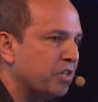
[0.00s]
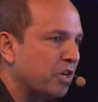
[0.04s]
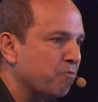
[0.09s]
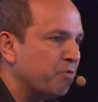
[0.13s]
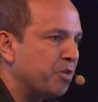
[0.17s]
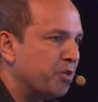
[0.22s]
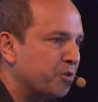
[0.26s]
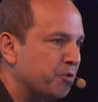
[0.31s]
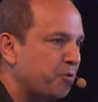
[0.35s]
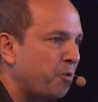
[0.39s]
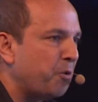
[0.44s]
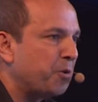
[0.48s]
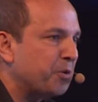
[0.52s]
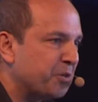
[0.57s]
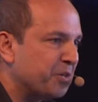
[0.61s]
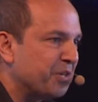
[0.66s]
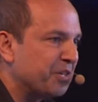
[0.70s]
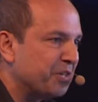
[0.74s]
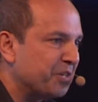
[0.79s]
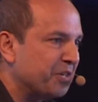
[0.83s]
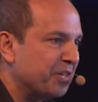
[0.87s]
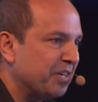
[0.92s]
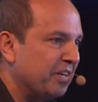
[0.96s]
and
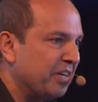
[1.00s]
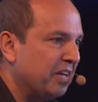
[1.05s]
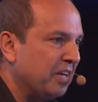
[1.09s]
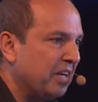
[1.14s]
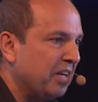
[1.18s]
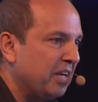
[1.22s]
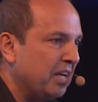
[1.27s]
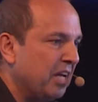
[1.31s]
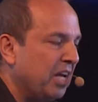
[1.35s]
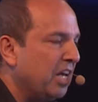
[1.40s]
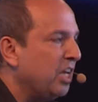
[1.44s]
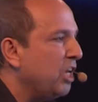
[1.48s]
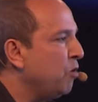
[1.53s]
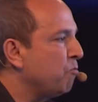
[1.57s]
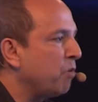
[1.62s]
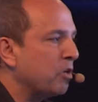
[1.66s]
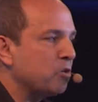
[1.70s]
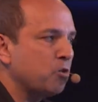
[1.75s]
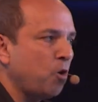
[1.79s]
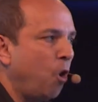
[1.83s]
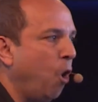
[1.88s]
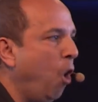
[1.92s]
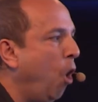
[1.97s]
resources, it
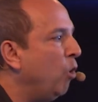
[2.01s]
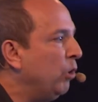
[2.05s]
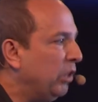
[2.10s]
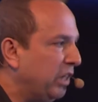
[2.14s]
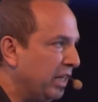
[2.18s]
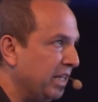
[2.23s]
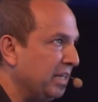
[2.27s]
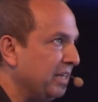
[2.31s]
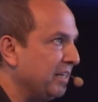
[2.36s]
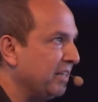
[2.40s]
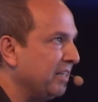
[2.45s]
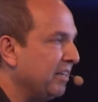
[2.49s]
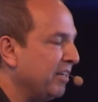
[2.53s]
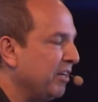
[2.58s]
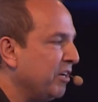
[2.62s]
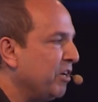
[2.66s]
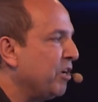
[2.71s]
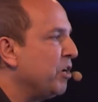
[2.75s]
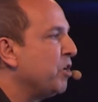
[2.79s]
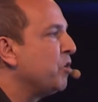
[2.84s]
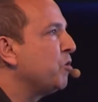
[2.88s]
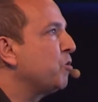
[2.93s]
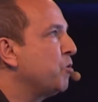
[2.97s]
was only
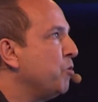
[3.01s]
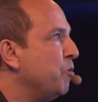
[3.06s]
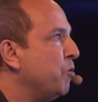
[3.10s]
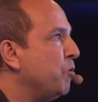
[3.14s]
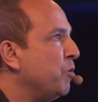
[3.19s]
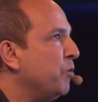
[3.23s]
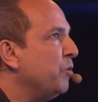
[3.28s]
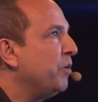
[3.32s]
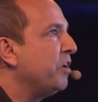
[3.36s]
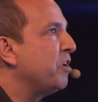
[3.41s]
to